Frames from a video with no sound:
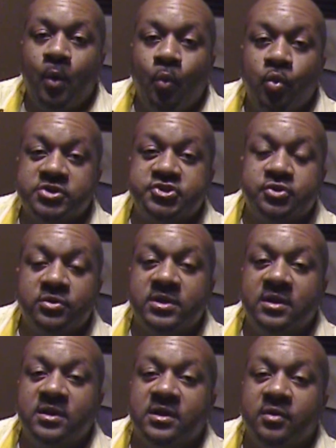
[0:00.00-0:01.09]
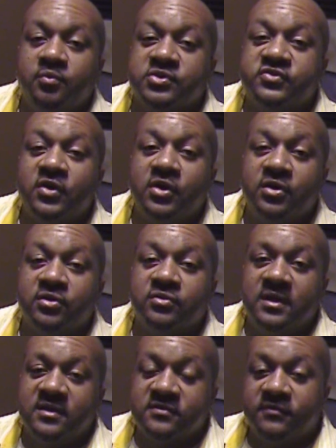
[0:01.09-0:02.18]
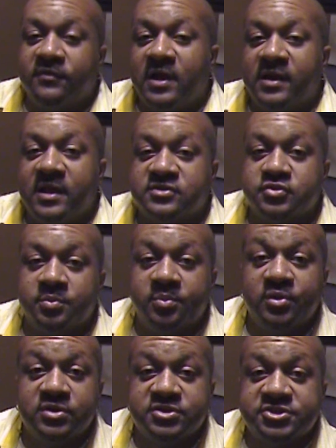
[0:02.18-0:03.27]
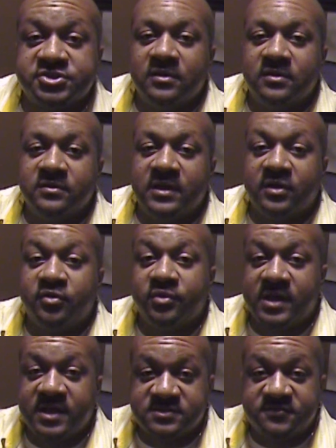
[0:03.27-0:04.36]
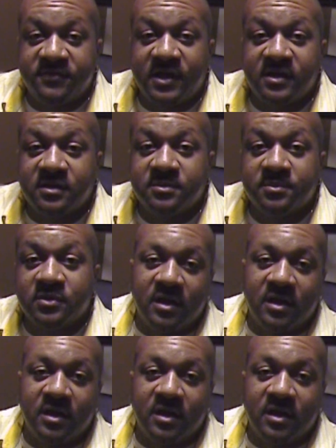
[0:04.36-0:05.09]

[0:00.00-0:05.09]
What you're getting in return is a financial push that creates fame.